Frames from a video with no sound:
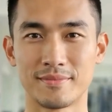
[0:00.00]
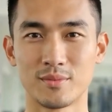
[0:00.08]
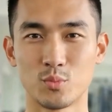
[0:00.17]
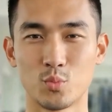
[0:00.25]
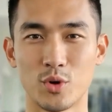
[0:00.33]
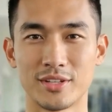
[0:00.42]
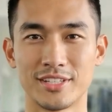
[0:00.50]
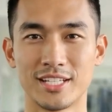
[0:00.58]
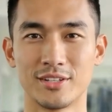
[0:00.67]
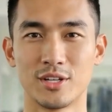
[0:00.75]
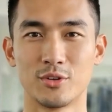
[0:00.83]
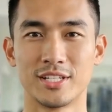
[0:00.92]
One
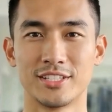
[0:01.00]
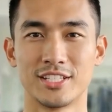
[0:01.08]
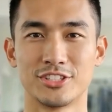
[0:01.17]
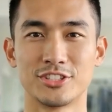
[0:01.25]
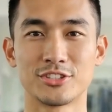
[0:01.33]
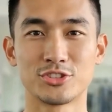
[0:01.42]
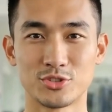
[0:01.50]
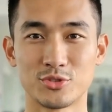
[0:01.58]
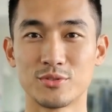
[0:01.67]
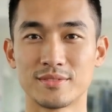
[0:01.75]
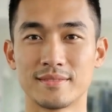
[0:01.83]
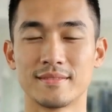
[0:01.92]
thing loading doesn't
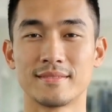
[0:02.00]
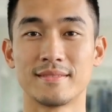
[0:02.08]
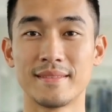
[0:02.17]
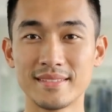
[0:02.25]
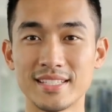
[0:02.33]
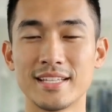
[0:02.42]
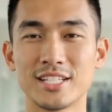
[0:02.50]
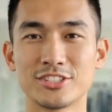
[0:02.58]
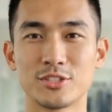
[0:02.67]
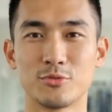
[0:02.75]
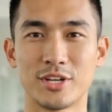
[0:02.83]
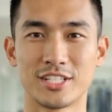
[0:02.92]
do: it
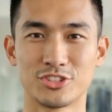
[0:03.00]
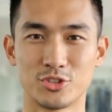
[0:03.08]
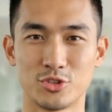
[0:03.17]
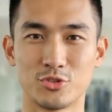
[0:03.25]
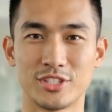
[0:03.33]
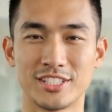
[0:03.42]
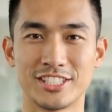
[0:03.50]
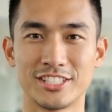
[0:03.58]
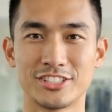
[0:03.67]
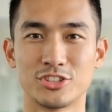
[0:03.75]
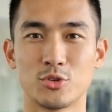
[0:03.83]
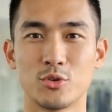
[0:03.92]
doesn't raise your
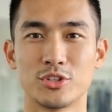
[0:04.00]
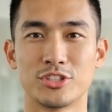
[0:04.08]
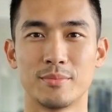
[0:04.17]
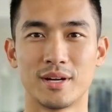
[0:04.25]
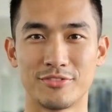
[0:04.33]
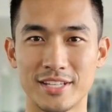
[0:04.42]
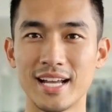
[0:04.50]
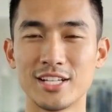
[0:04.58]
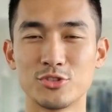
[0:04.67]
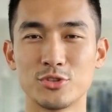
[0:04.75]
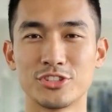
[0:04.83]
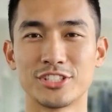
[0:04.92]
creatine stores above the
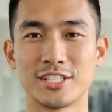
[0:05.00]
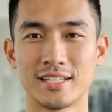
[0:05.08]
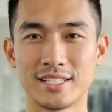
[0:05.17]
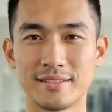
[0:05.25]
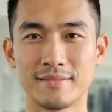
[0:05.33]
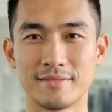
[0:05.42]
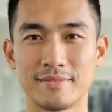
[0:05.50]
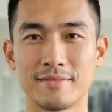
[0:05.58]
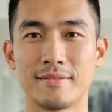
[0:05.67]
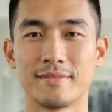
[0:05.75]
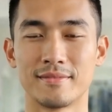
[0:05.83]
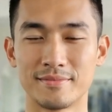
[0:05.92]
natural ceiling.
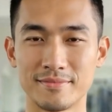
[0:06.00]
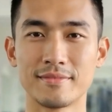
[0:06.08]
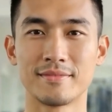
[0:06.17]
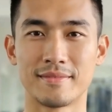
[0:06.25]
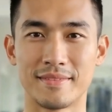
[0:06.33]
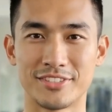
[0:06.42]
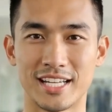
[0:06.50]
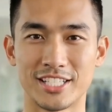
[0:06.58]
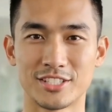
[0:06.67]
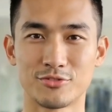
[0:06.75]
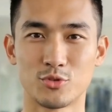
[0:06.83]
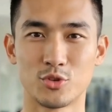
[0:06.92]

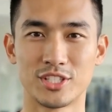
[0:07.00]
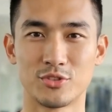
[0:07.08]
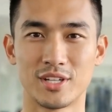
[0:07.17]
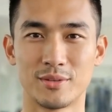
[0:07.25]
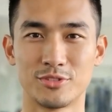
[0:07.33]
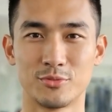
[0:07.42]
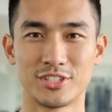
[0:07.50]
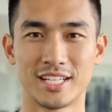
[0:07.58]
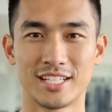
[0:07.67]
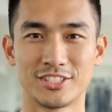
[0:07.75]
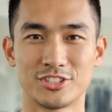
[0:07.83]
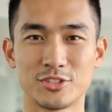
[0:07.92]
Taking 40 grams per
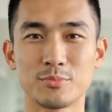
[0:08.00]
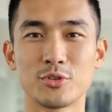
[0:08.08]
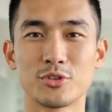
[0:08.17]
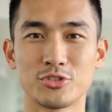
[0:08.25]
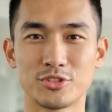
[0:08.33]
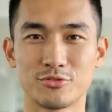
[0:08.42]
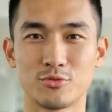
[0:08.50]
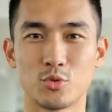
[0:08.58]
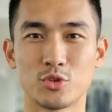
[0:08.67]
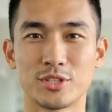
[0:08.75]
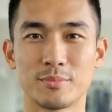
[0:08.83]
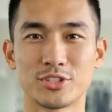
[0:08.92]
day doesn't produce a
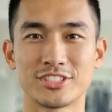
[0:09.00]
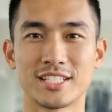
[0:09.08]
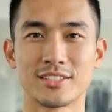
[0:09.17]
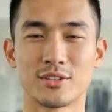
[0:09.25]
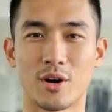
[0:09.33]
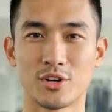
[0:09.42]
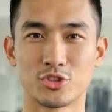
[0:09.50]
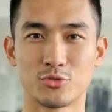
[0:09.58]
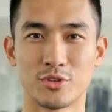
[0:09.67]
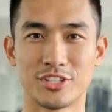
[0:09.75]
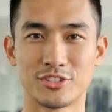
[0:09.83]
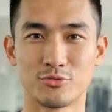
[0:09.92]
40% larger
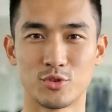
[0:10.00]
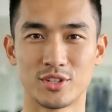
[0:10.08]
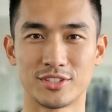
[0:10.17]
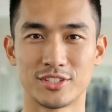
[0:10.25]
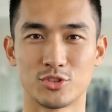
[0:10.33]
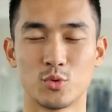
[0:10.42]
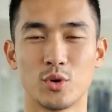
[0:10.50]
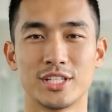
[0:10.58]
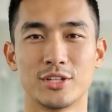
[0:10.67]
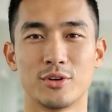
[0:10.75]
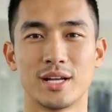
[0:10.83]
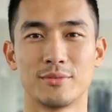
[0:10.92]
reservoir than 20
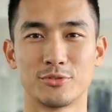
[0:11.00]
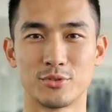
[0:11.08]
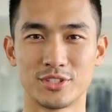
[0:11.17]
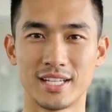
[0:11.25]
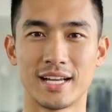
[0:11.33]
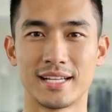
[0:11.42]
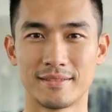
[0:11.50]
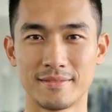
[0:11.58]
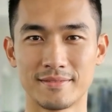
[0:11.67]
grams per day.